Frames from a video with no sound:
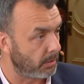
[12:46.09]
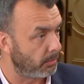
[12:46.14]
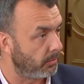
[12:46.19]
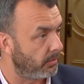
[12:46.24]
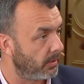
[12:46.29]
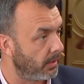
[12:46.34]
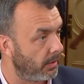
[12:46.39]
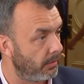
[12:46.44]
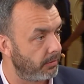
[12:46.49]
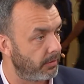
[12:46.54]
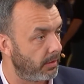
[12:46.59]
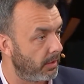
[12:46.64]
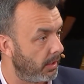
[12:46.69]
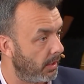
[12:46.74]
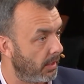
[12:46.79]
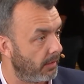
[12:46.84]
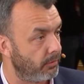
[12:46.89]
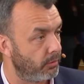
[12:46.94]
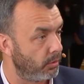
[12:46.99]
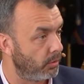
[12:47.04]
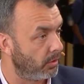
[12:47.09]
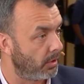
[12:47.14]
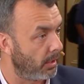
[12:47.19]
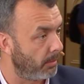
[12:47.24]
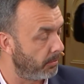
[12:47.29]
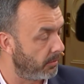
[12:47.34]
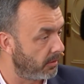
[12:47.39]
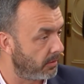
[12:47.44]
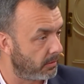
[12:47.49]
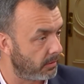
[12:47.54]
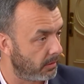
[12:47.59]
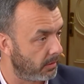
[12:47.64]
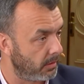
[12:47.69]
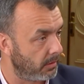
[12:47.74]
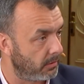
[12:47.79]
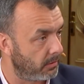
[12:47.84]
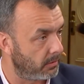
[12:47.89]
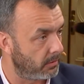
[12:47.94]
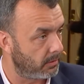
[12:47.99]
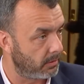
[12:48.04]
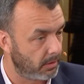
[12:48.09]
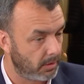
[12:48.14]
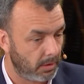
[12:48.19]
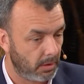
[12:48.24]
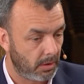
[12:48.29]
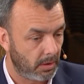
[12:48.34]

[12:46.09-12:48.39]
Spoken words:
themselves and they have to adopt this